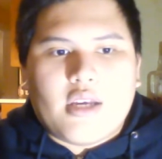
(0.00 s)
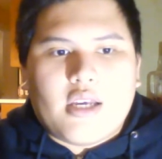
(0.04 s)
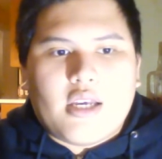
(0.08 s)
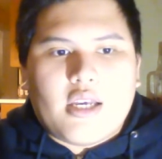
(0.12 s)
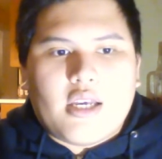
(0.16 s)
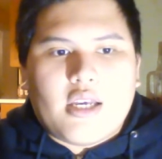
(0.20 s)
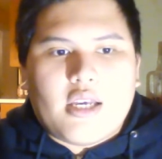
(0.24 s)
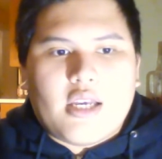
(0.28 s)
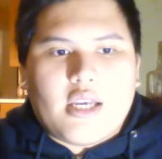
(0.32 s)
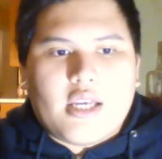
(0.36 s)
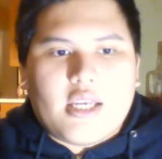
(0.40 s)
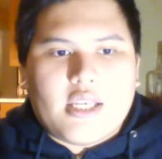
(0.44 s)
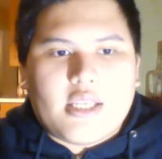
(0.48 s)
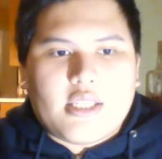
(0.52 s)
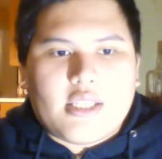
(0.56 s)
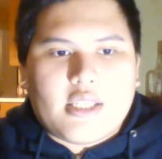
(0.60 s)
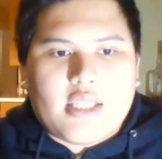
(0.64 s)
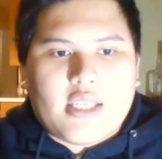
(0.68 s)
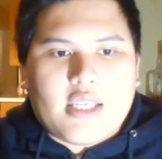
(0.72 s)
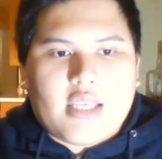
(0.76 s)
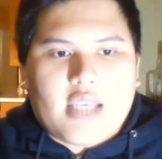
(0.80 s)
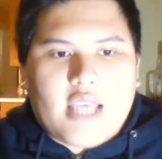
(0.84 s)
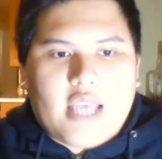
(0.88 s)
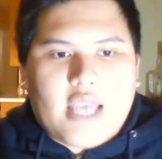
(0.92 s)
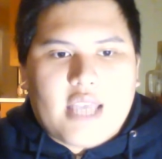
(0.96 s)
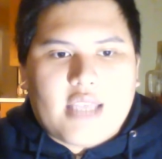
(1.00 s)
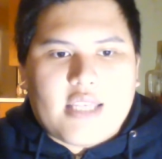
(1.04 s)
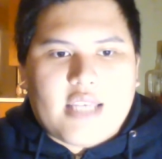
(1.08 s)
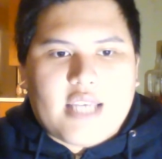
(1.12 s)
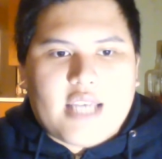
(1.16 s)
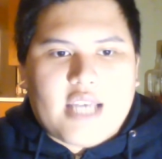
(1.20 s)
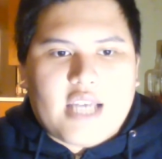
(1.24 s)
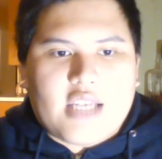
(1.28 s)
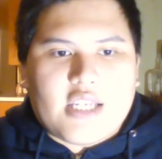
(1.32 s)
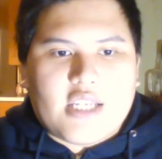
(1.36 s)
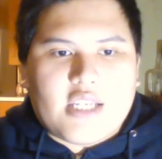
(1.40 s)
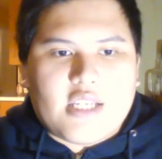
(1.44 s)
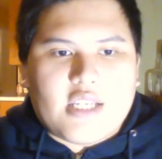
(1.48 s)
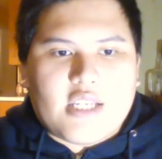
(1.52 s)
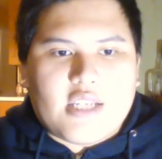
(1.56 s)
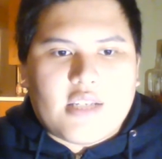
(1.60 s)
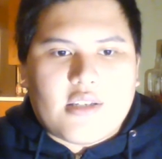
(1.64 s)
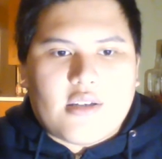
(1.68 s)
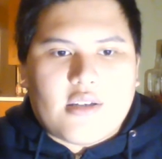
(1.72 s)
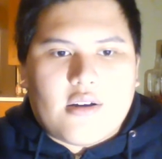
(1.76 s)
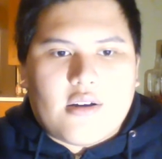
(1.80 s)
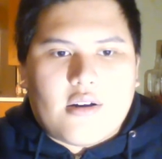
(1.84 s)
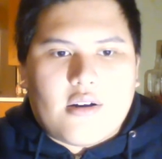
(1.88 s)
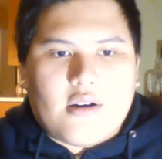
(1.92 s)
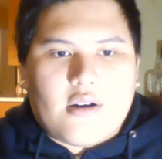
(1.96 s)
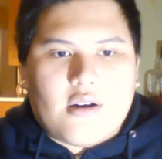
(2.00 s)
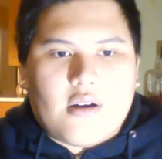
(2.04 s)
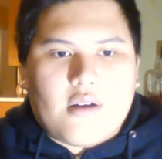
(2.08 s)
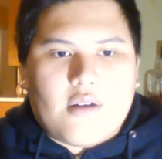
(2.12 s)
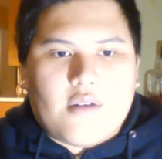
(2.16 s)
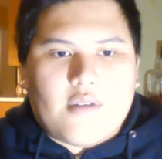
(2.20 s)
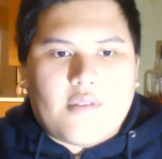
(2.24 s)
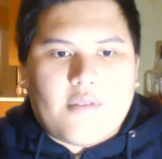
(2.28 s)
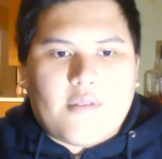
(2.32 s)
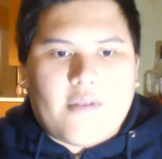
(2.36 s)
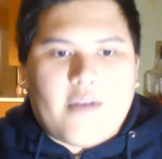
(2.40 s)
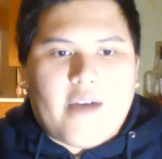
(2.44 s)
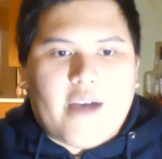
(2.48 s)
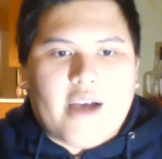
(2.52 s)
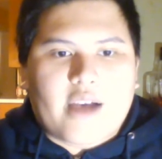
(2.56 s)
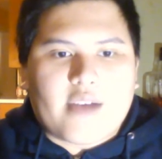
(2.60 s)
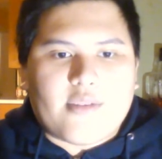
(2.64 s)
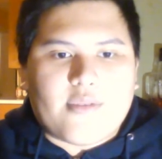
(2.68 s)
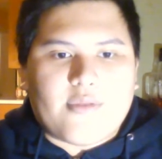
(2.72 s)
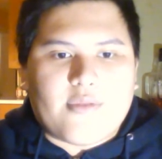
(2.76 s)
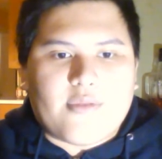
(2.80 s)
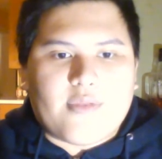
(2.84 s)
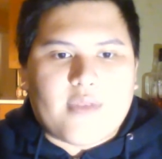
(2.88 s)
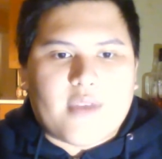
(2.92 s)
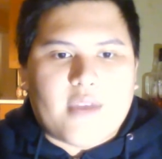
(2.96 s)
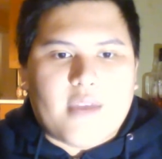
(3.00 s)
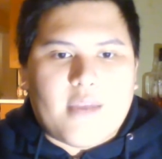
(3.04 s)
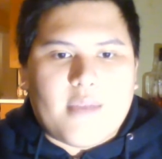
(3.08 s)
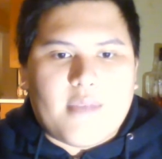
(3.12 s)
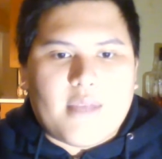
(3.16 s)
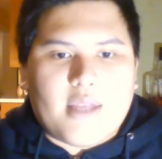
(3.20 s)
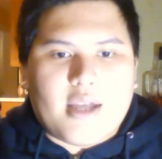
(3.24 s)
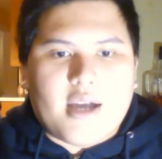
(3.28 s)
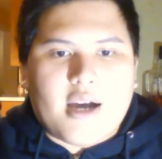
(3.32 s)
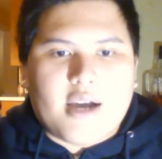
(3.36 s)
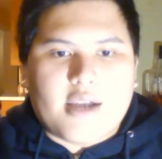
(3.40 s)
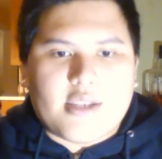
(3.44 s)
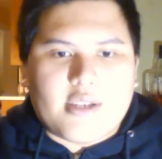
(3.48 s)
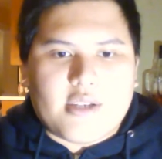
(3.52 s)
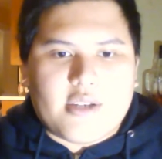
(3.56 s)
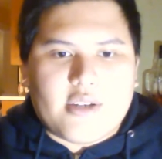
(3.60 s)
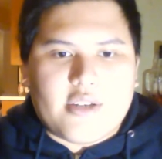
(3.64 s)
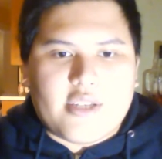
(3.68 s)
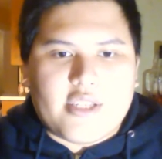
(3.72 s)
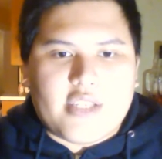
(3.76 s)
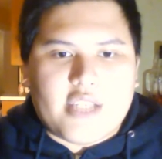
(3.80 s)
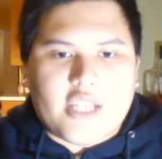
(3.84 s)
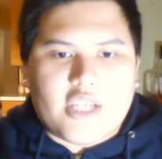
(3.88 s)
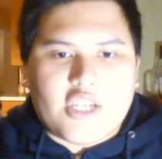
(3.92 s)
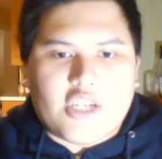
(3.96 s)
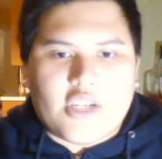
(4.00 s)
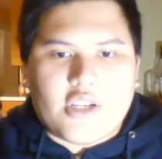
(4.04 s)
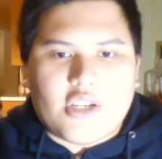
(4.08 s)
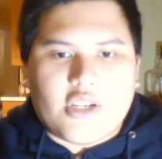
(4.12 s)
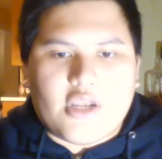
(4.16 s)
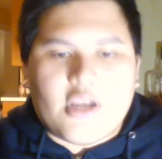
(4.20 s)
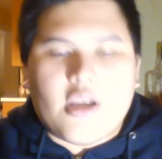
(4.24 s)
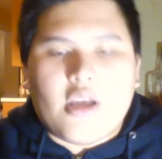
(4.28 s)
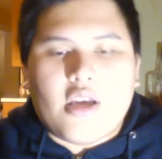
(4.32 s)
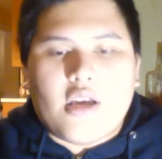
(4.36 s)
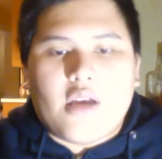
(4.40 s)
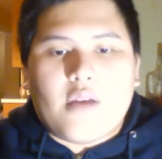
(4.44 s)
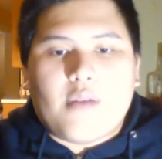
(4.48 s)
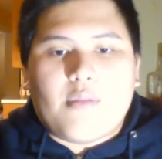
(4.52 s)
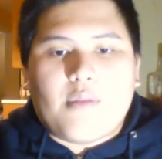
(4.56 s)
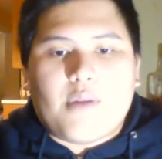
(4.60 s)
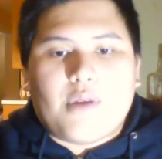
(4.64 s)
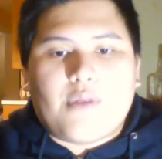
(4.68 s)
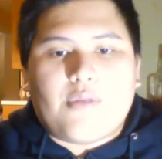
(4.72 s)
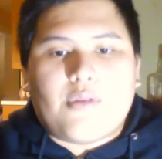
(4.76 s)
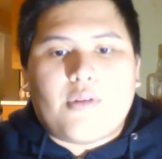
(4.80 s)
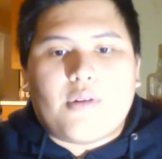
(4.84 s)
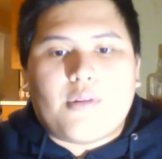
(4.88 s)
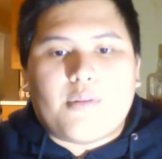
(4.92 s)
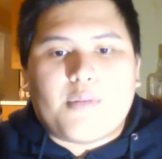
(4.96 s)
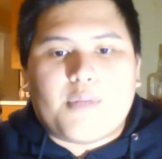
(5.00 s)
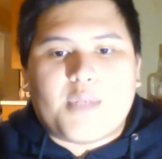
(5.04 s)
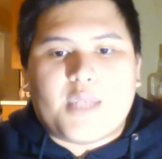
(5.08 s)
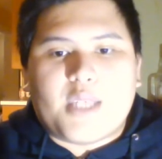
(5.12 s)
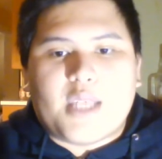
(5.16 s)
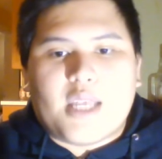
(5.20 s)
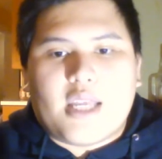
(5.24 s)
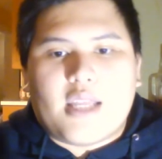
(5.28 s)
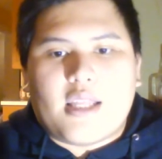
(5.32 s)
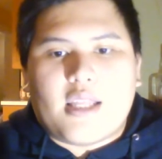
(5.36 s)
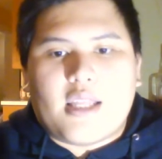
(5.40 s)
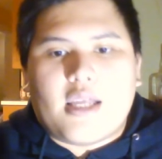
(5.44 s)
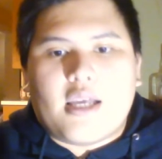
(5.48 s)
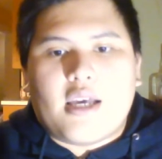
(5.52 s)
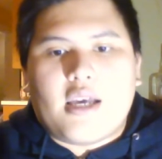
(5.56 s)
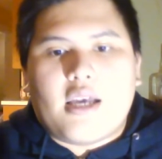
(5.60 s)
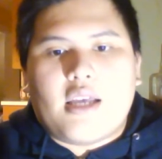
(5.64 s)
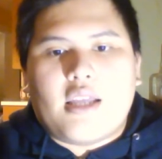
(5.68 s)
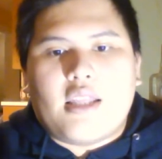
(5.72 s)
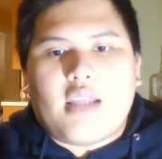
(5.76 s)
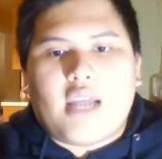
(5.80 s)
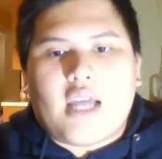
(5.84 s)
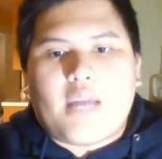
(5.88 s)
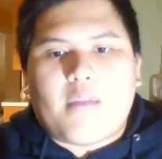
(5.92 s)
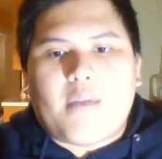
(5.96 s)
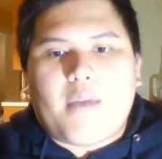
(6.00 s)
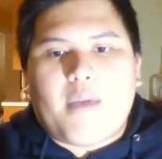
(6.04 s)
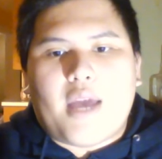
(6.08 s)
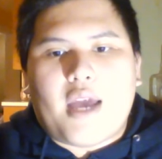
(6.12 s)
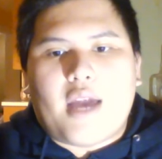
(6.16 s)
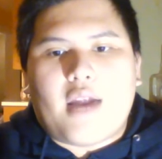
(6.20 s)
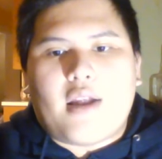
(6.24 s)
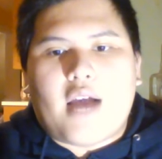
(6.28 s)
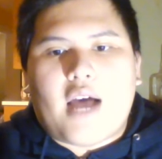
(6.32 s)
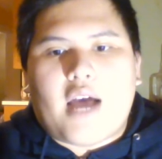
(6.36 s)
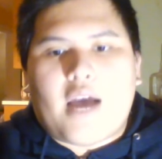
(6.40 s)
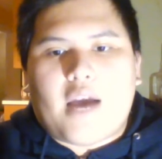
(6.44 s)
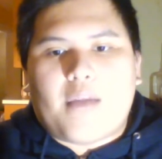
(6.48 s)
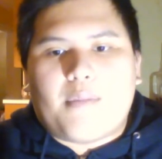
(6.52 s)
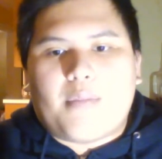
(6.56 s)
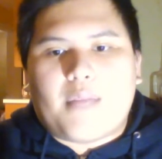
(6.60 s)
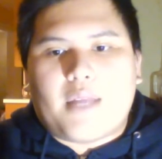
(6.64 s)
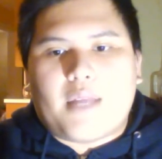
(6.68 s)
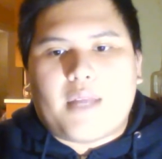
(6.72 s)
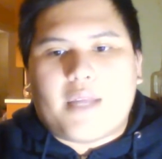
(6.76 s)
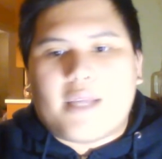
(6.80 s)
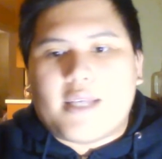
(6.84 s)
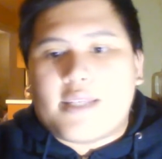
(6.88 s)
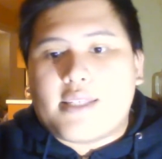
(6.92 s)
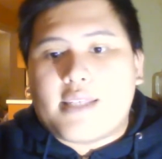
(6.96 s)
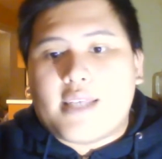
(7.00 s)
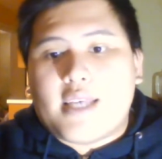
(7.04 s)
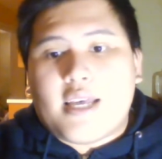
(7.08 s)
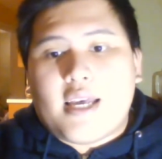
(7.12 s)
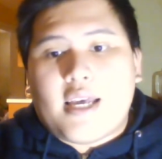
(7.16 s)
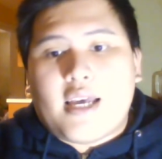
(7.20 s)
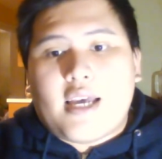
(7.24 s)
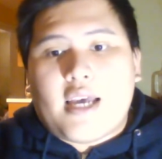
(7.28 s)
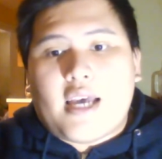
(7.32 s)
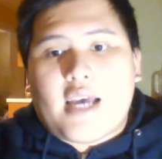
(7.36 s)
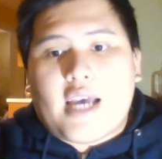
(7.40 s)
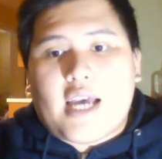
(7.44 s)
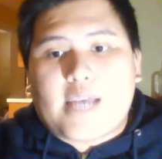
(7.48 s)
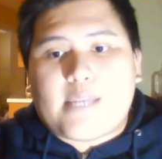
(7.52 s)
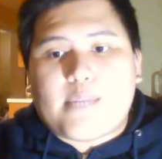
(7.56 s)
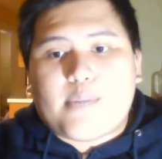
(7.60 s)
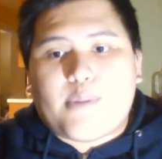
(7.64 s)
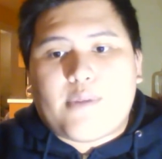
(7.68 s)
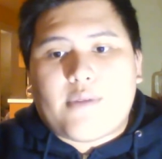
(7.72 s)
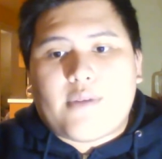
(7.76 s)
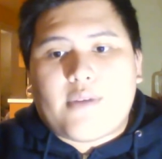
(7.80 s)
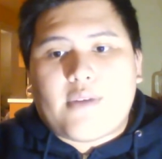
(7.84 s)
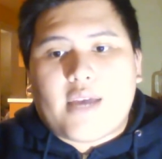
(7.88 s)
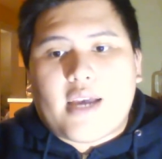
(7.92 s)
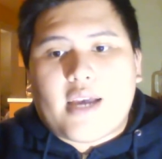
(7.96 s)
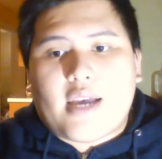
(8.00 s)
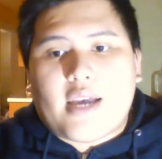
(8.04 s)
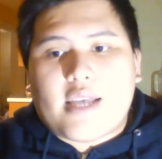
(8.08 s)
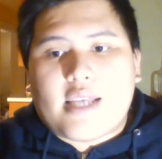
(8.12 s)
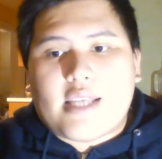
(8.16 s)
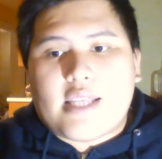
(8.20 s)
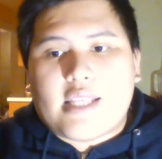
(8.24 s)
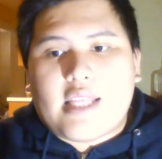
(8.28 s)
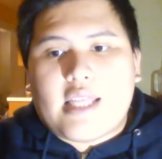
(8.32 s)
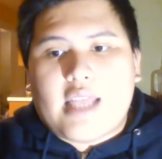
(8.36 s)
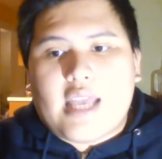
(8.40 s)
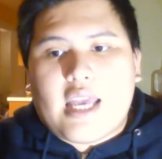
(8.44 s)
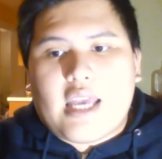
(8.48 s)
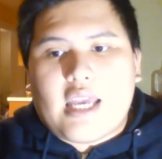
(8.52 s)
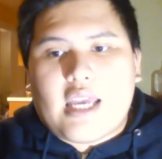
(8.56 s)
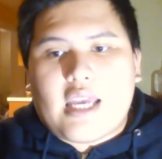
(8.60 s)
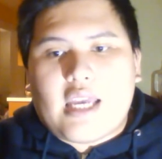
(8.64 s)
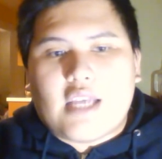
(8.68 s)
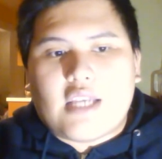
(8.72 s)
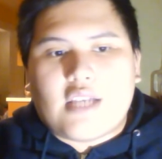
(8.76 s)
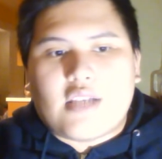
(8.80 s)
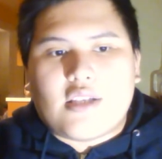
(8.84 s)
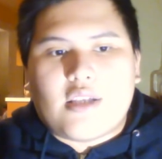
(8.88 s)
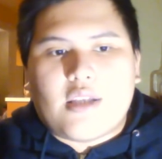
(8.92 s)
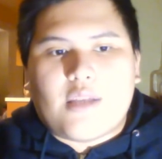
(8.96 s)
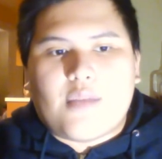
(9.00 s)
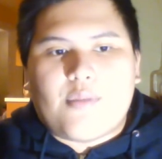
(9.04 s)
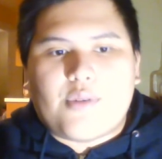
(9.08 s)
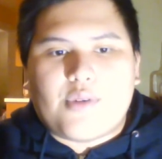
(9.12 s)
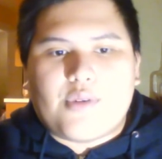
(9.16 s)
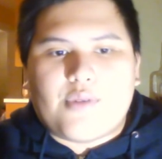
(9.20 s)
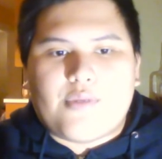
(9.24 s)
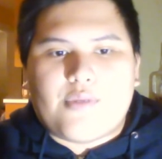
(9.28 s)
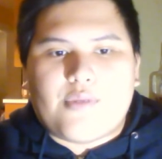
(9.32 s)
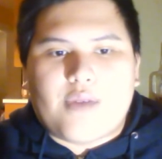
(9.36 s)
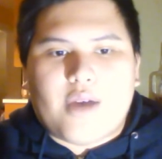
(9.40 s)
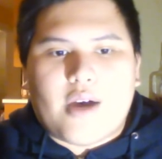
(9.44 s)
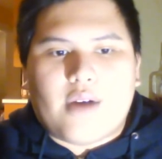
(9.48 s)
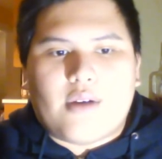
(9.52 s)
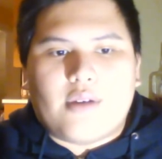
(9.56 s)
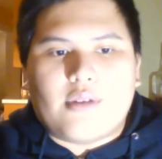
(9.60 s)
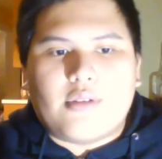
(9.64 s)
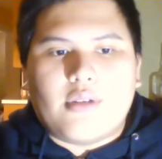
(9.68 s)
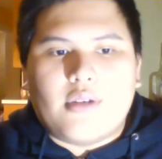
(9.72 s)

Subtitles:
His gaze catches of the vase of forget-me-nots on his station, beautiful and pristine, not a petal out of place, as perfect as the day each of them was found.